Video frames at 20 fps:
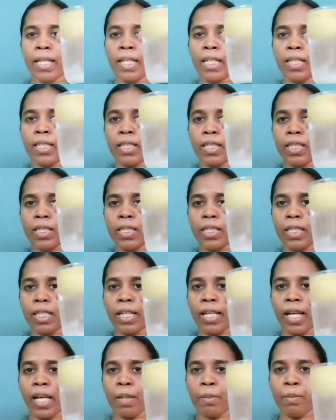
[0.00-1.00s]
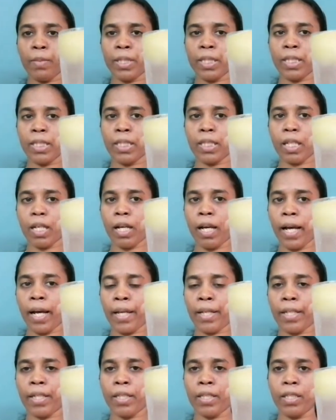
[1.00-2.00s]
in this lime is
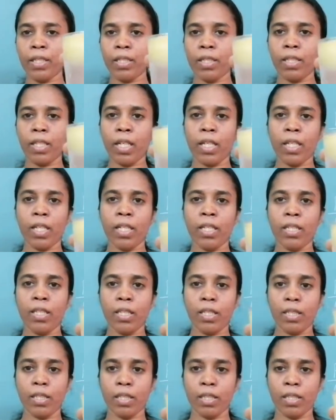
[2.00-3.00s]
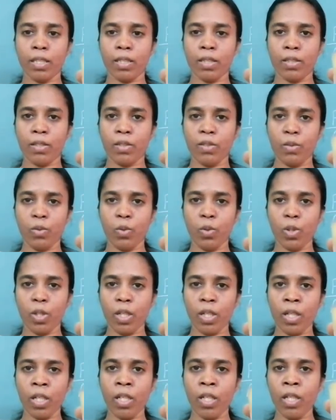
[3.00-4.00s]
higher than in this.
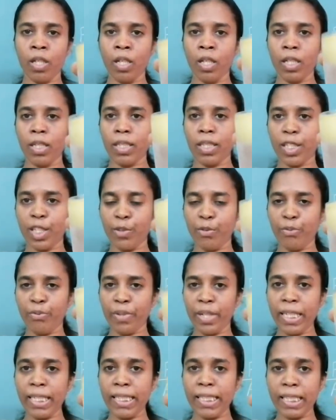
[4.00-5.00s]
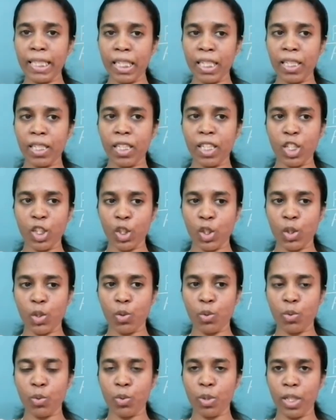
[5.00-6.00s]
Okay. The difference in these
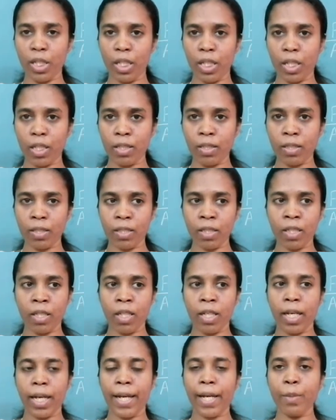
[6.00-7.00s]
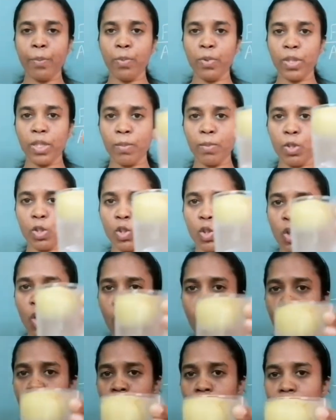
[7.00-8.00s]
two is I have put some
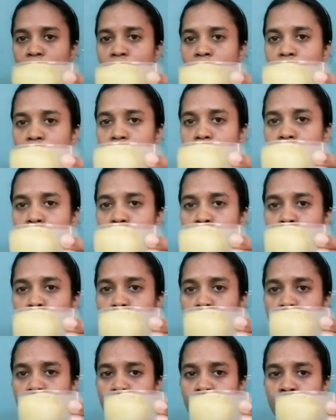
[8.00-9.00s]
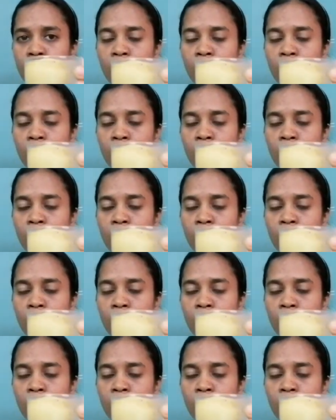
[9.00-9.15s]
salt in this liquid.